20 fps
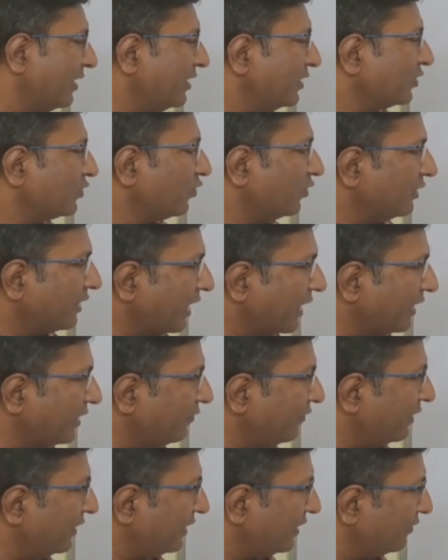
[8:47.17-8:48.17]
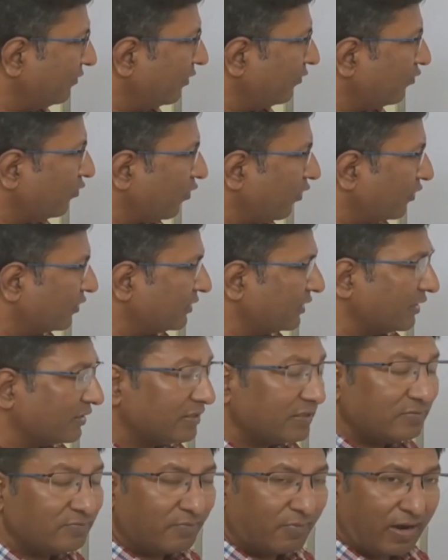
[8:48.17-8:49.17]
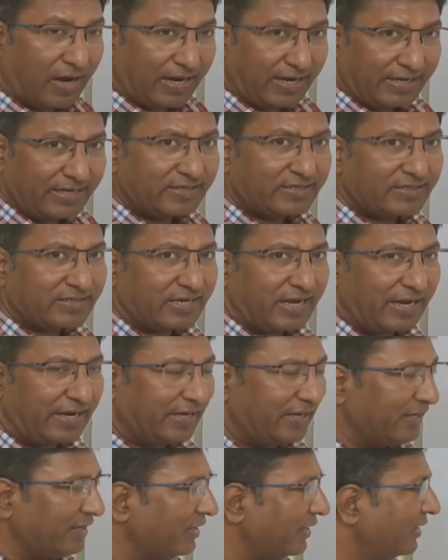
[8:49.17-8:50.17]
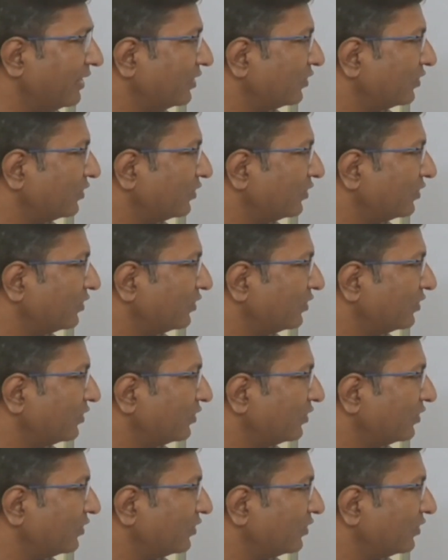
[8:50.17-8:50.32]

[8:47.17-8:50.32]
So derivative of cos x is minus sine x.